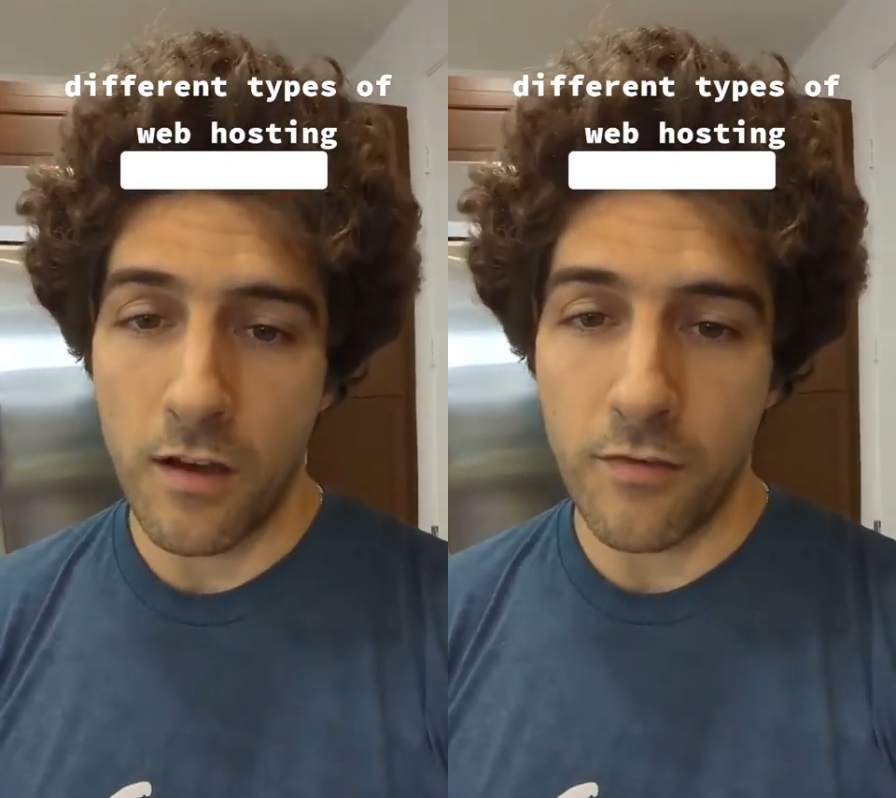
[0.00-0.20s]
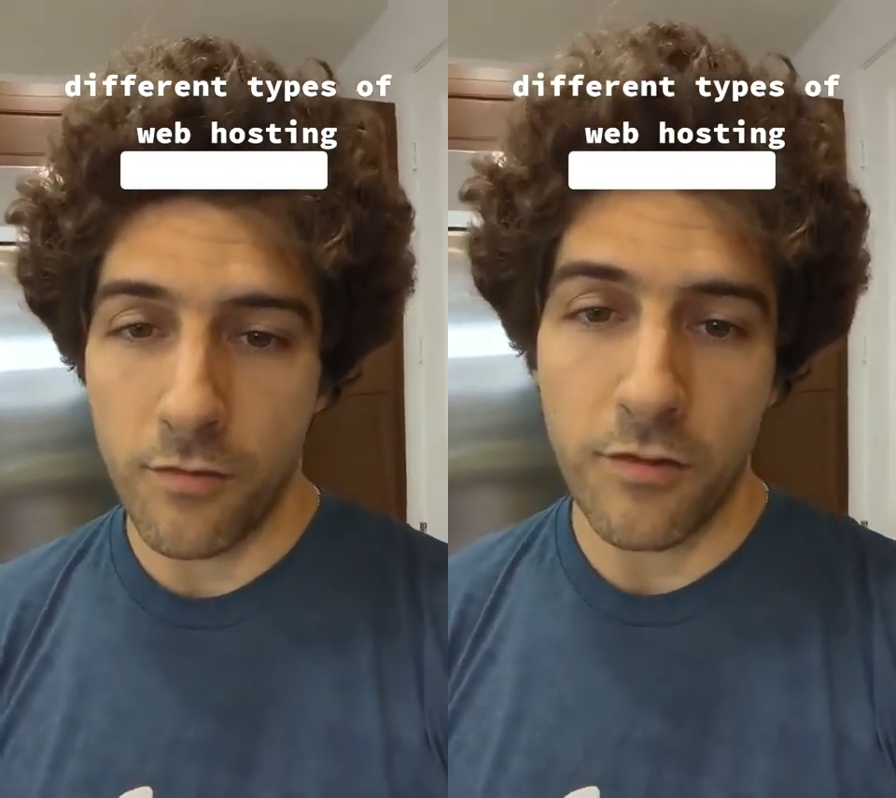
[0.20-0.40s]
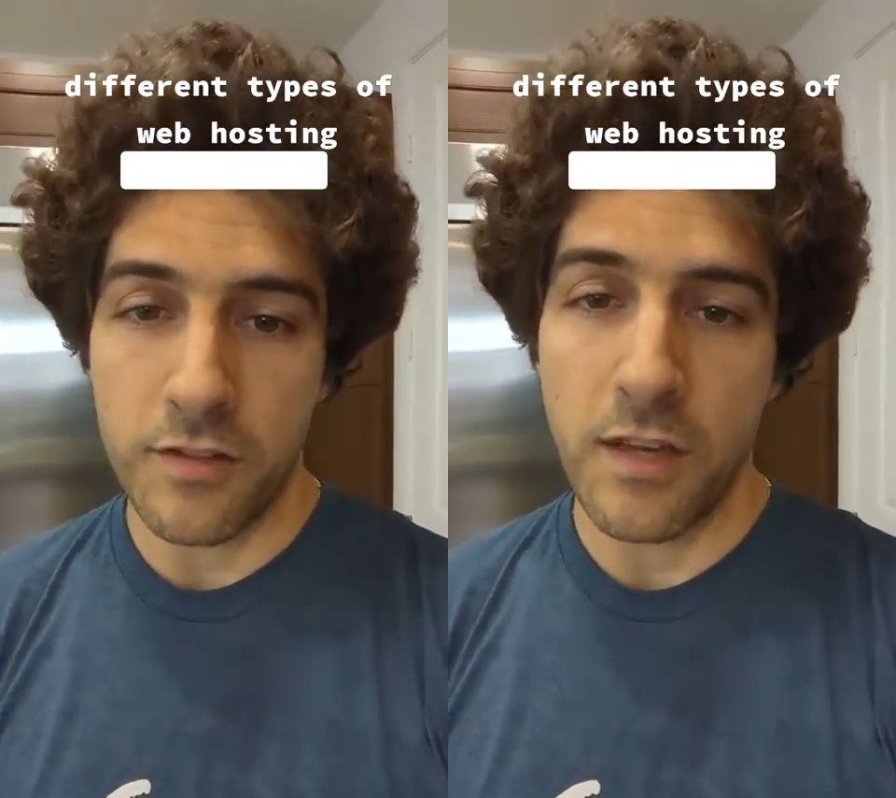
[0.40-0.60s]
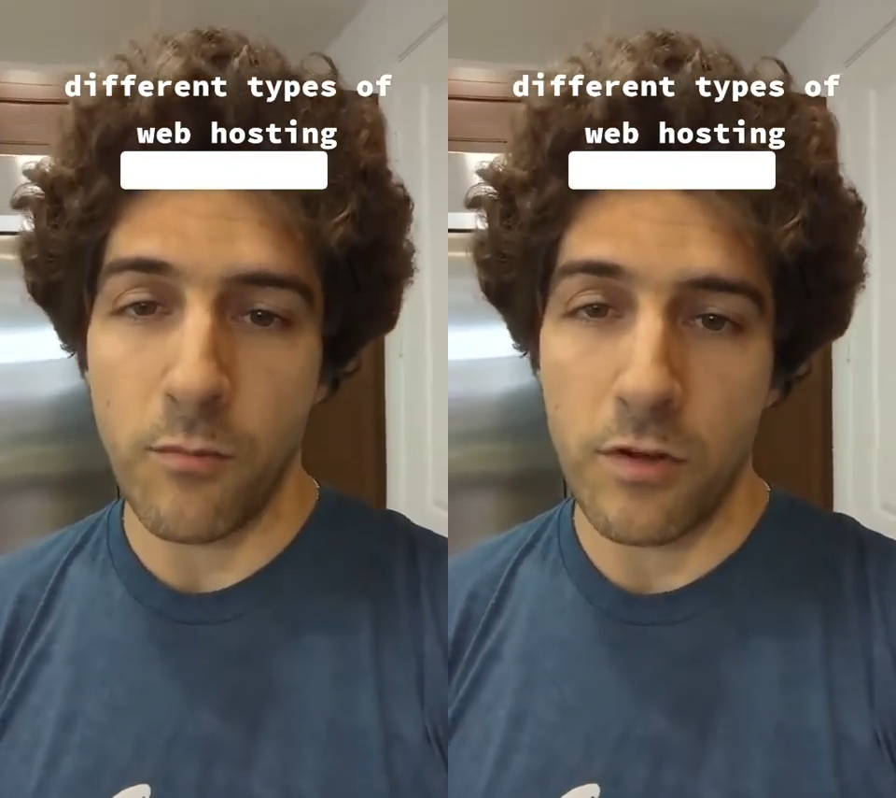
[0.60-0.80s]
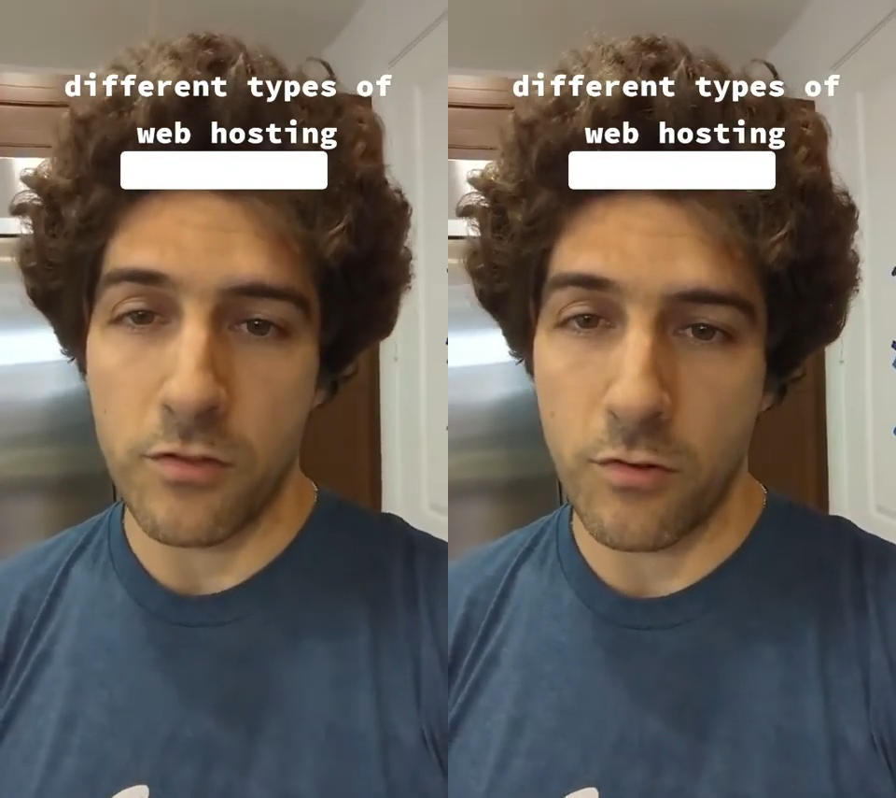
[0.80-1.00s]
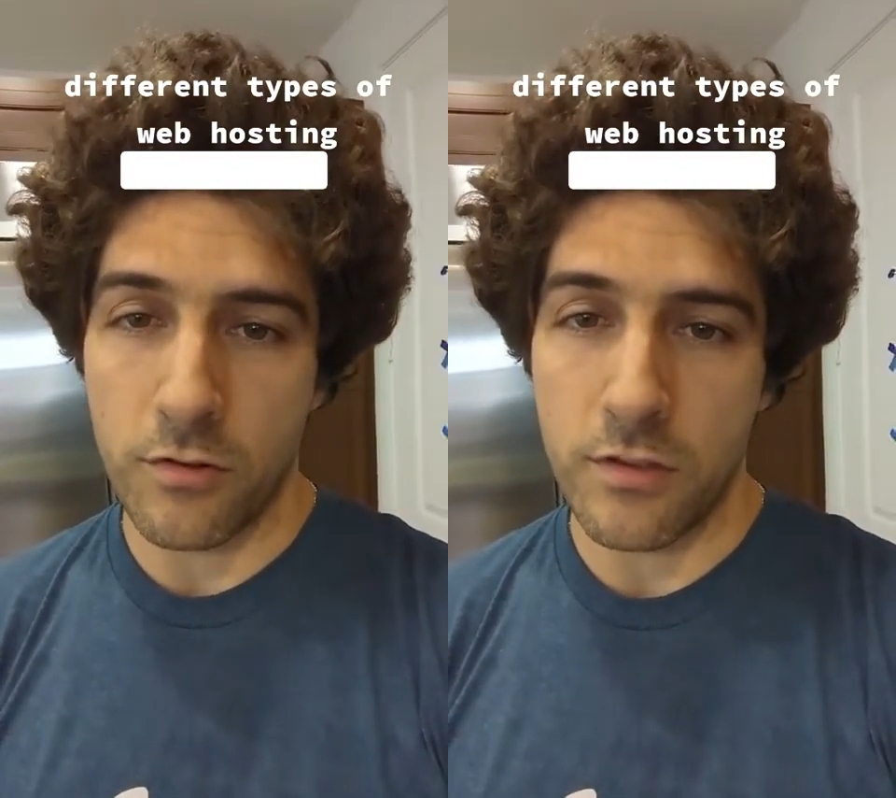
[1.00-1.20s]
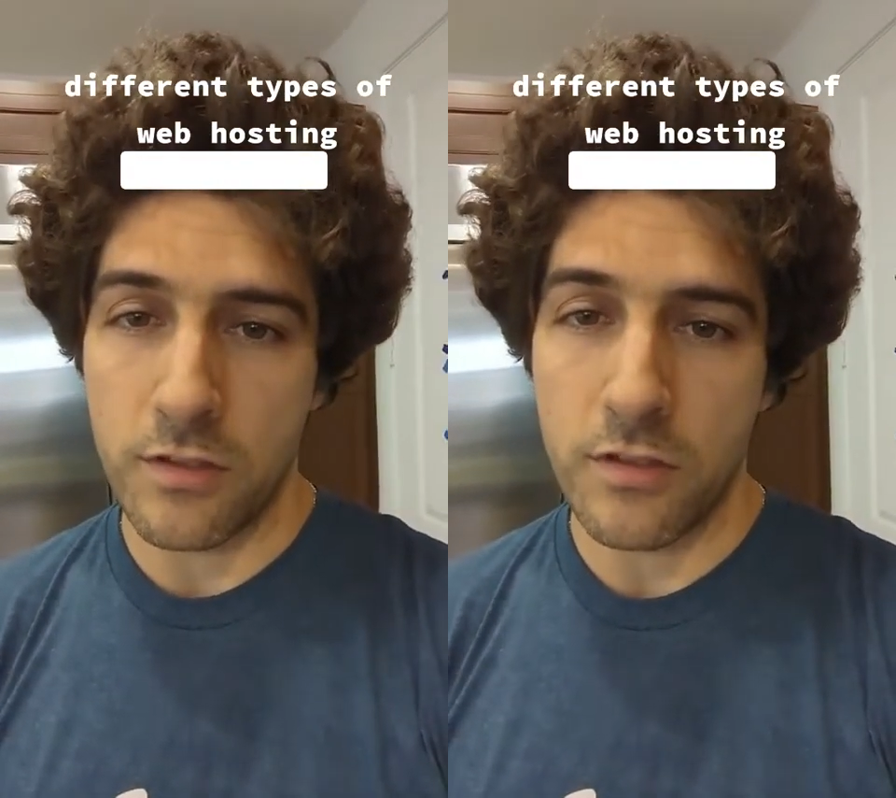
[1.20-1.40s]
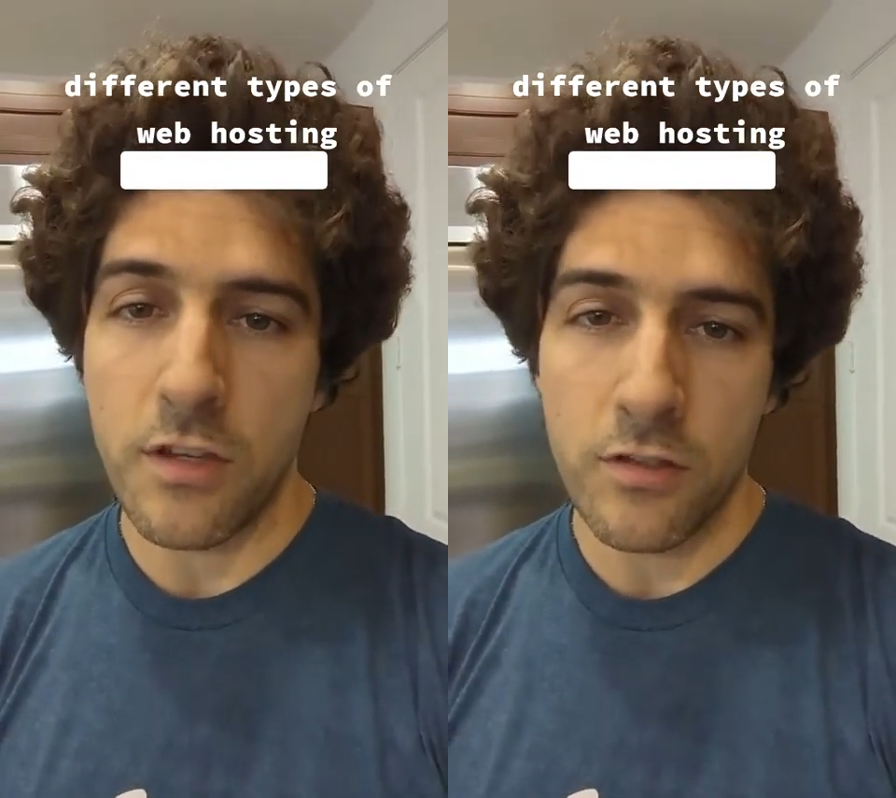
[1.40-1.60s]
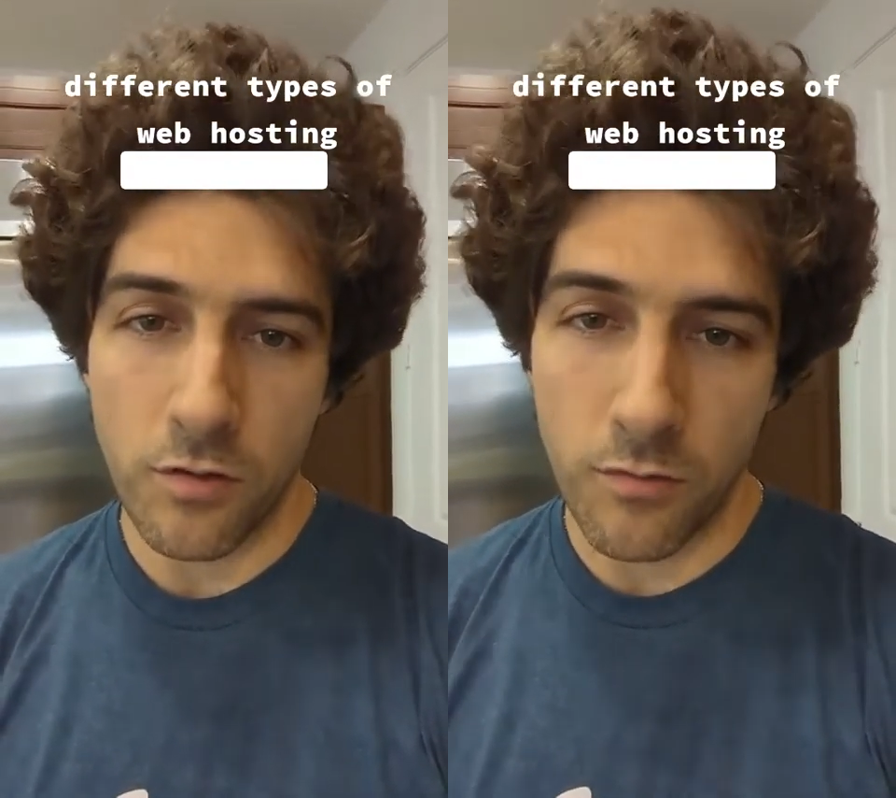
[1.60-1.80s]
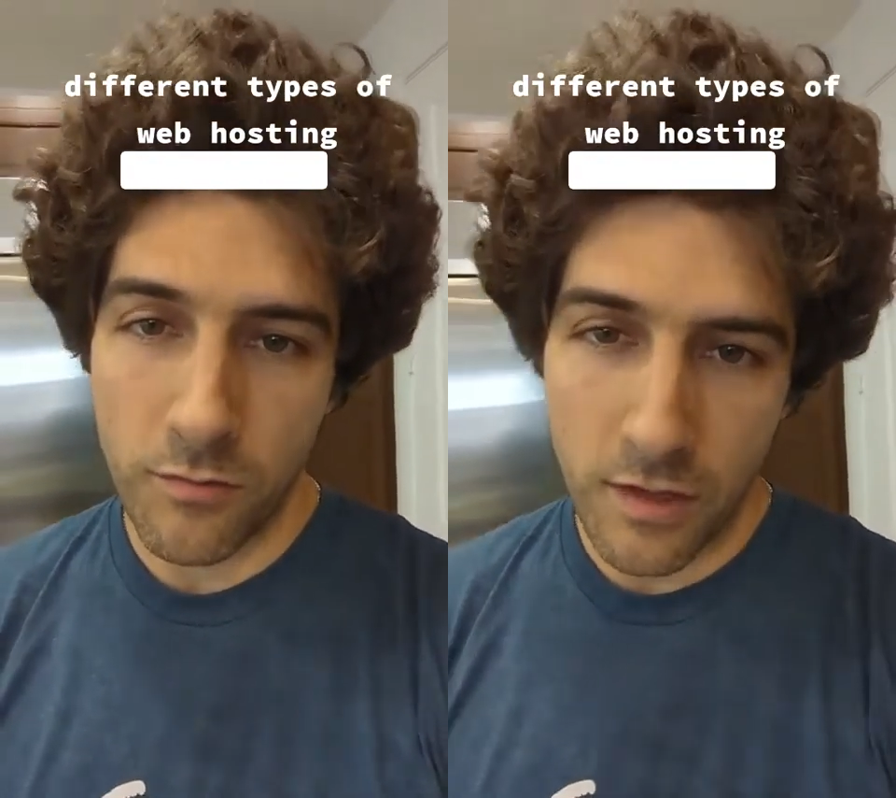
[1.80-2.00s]
for the same resources.
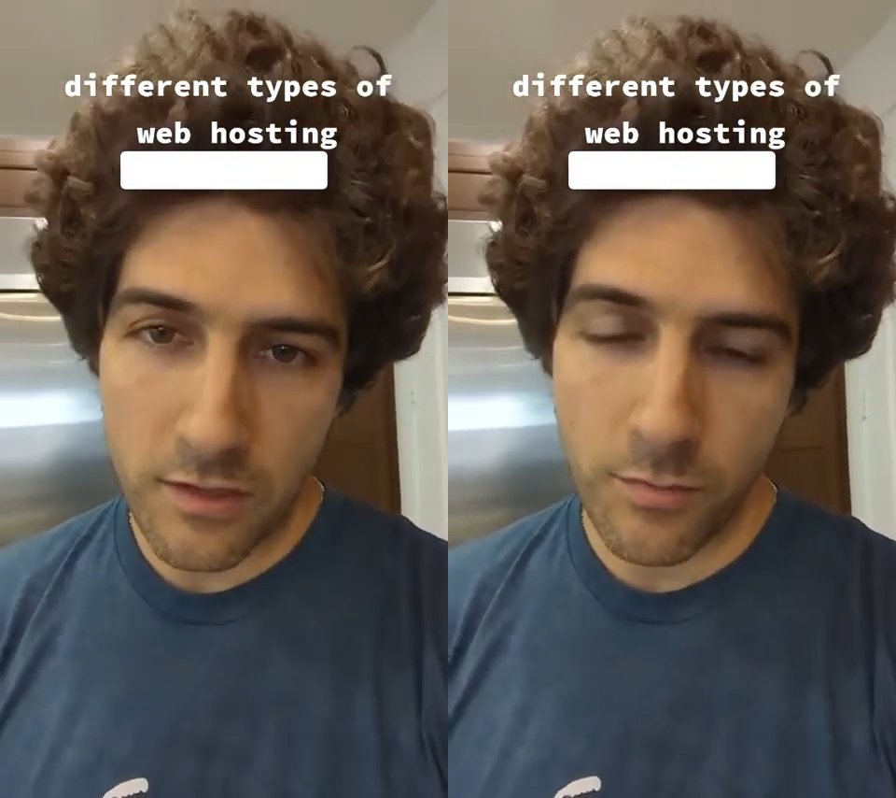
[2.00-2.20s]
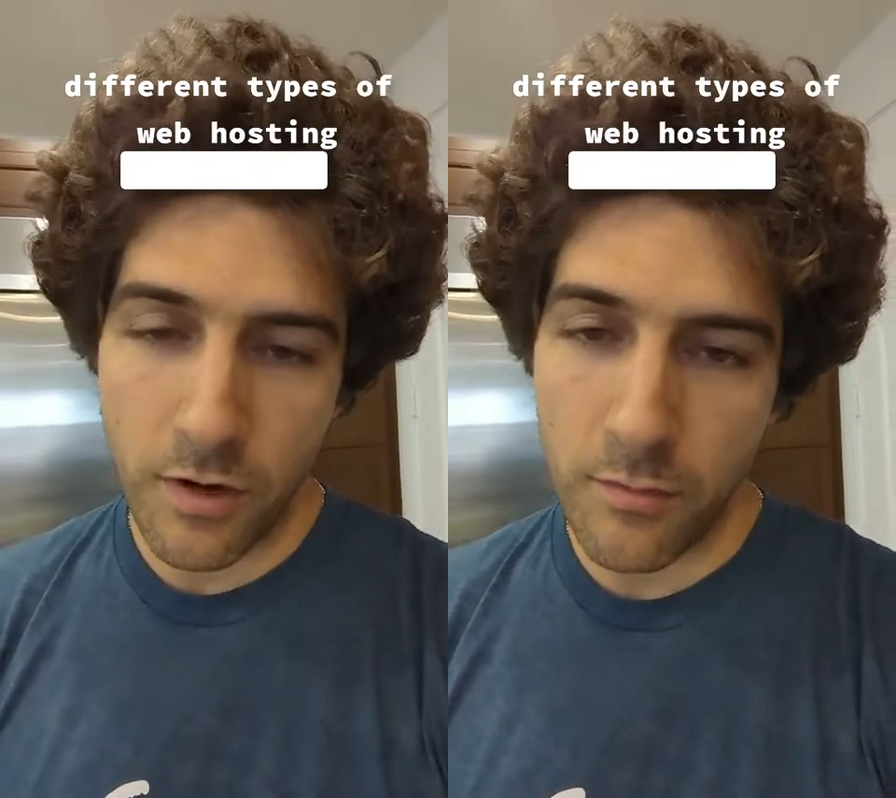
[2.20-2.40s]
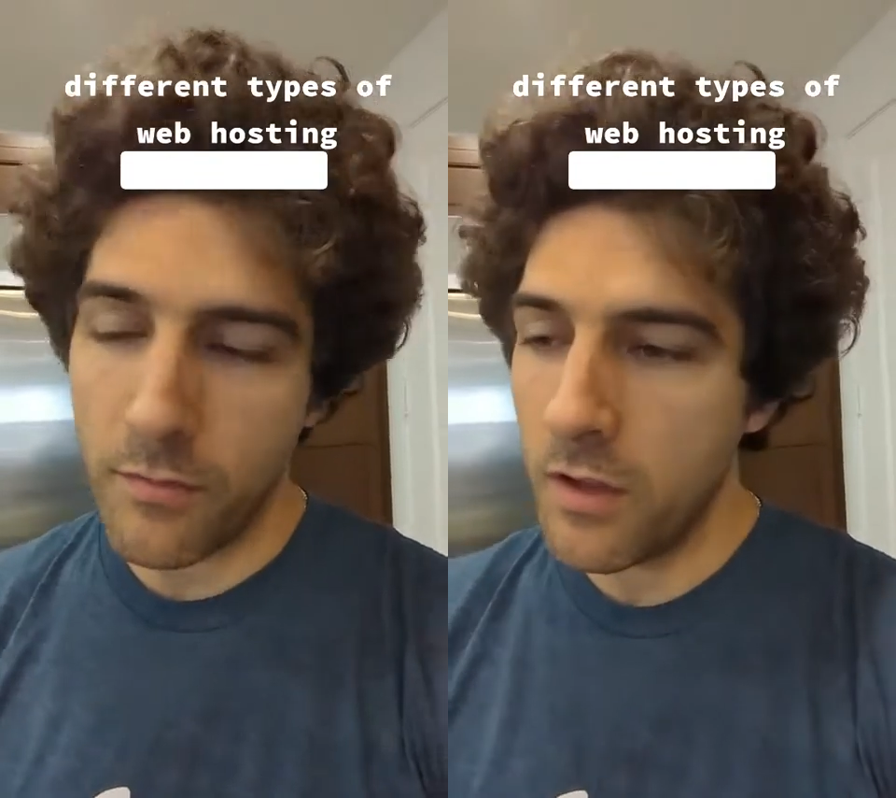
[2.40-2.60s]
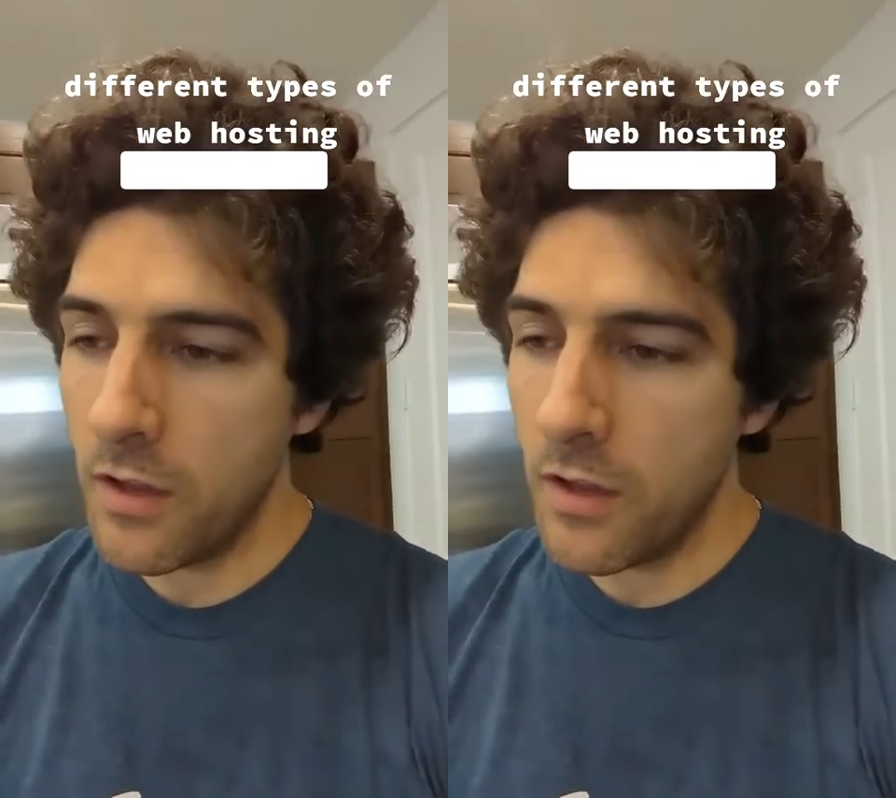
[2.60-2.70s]
So that's a problem.